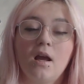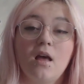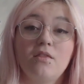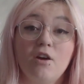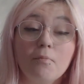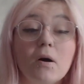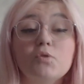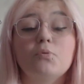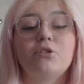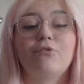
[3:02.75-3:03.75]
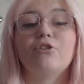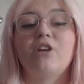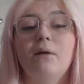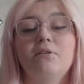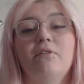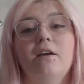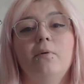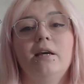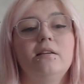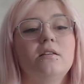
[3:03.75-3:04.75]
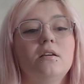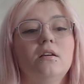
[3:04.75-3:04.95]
There are multiple different types of AoEs.